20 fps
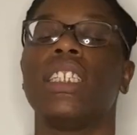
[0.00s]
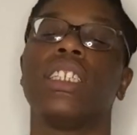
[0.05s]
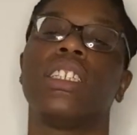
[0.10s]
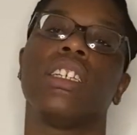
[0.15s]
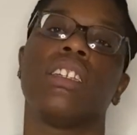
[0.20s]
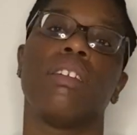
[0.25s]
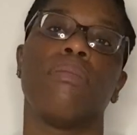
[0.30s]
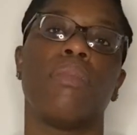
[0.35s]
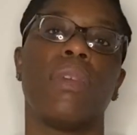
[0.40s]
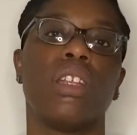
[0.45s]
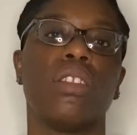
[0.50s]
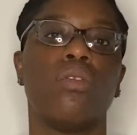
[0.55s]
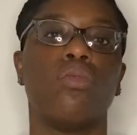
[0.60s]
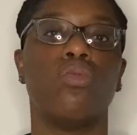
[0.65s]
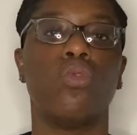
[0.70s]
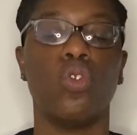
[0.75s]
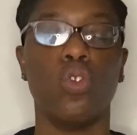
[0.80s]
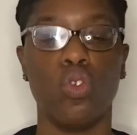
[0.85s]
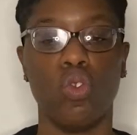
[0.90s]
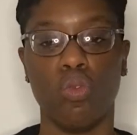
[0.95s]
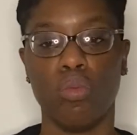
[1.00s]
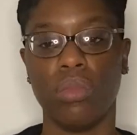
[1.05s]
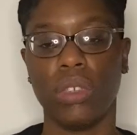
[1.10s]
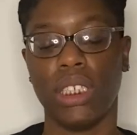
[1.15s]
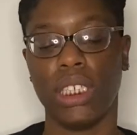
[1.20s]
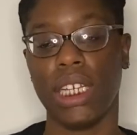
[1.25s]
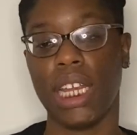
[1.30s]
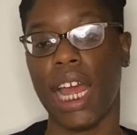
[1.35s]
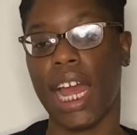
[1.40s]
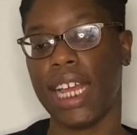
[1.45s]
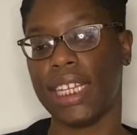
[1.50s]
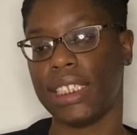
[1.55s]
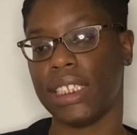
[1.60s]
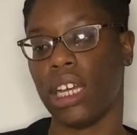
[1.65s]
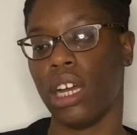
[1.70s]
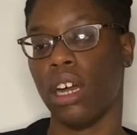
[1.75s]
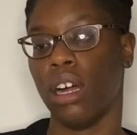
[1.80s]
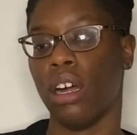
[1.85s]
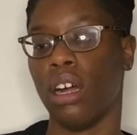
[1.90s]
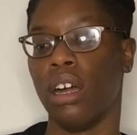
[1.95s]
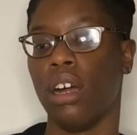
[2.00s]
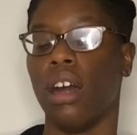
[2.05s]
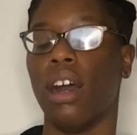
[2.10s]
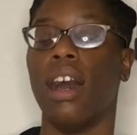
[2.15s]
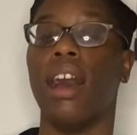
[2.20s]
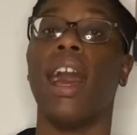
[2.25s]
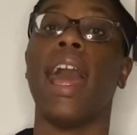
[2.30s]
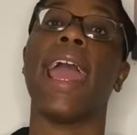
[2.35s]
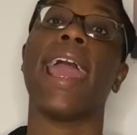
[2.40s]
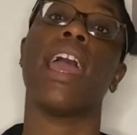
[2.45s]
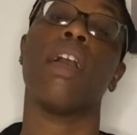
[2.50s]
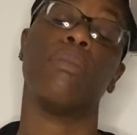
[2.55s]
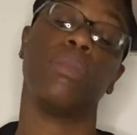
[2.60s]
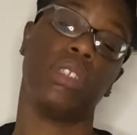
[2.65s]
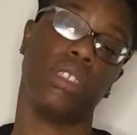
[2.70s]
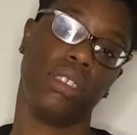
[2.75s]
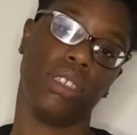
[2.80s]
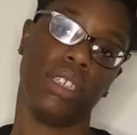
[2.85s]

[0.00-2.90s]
into the mother room. She has a hammer.